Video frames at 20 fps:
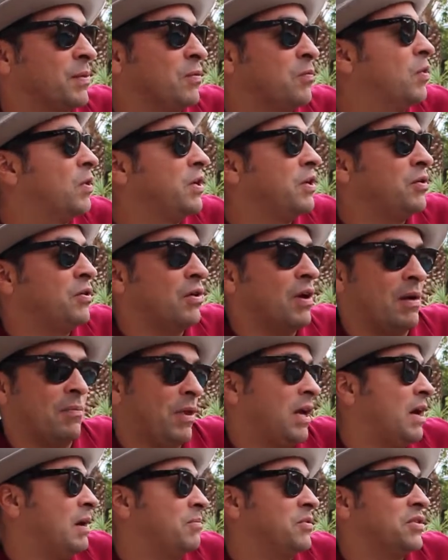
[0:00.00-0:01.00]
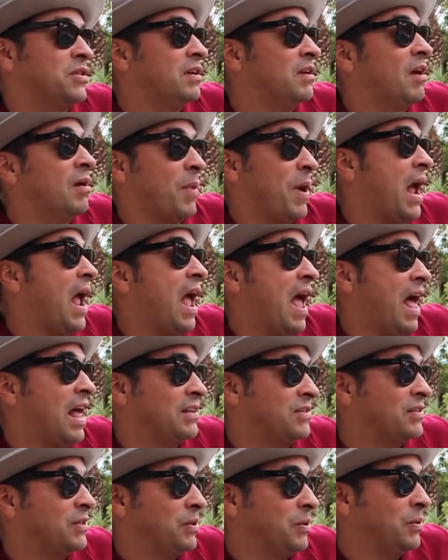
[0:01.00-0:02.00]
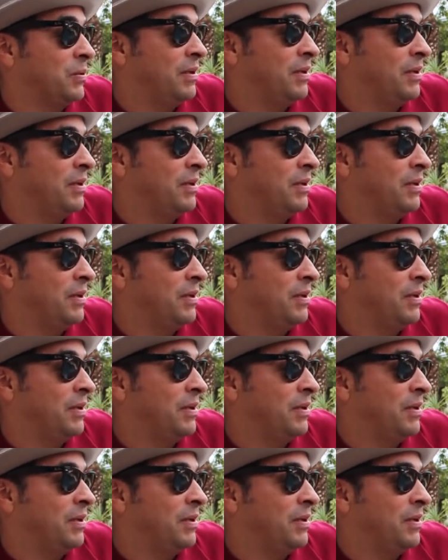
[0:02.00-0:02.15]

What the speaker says: What are you doing?" I'm like, "I'm sitting on my ass, dude."